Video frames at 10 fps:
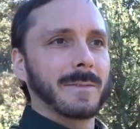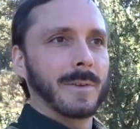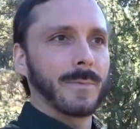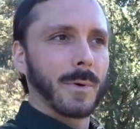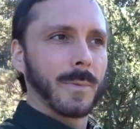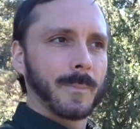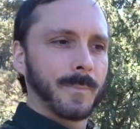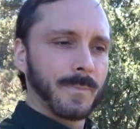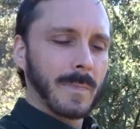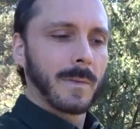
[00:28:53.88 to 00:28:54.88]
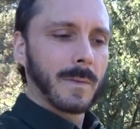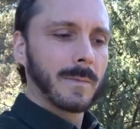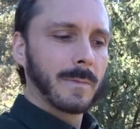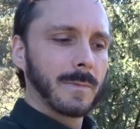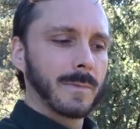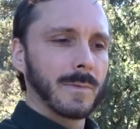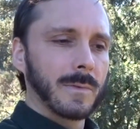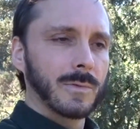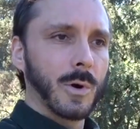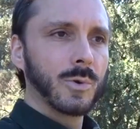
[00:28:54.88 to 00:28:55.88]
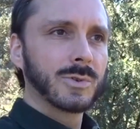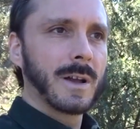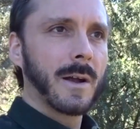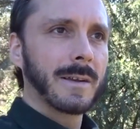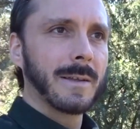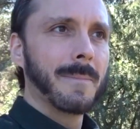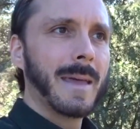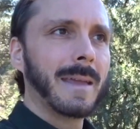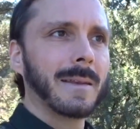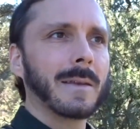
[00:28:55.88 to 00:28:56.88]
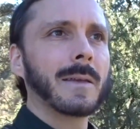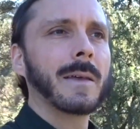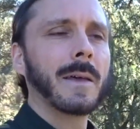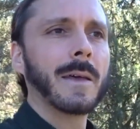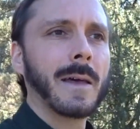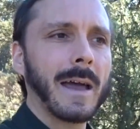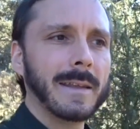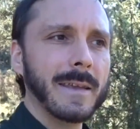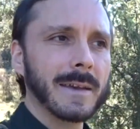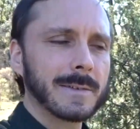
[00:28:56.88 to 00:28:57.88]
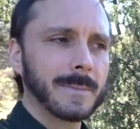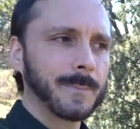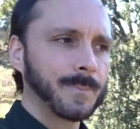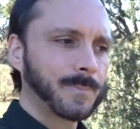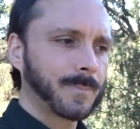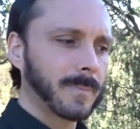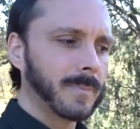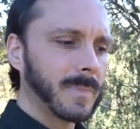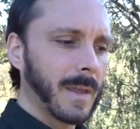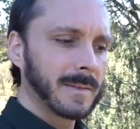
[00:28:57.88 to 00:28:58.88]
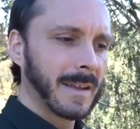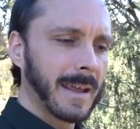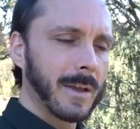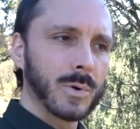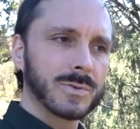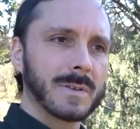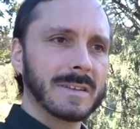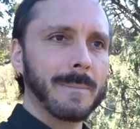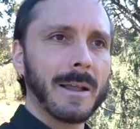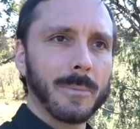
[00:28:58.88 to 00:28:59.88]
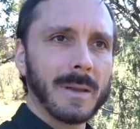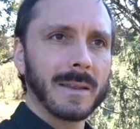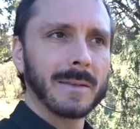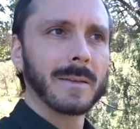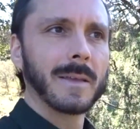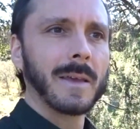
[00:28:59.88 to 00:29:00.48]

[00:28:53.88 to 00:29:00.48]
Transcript: Therefore, those are the main ideas that I was developing in